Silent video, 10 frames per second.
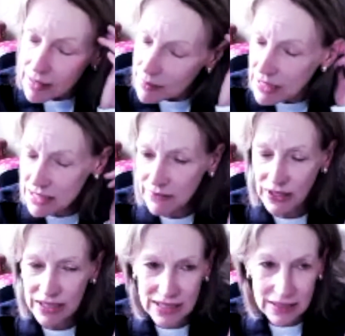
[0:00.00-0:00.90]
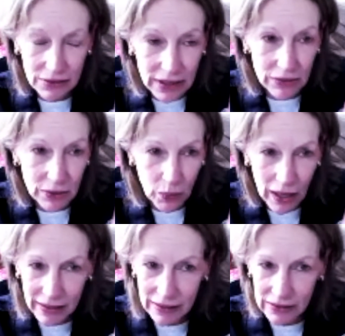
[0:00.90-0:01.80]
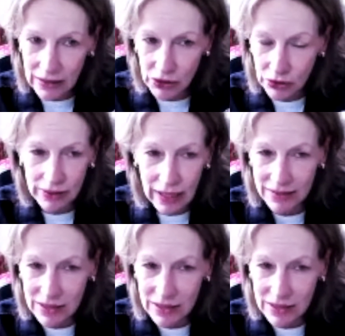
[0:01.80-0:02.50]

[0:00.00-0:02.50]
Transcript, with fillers: because if I still hear the whining, then you're not,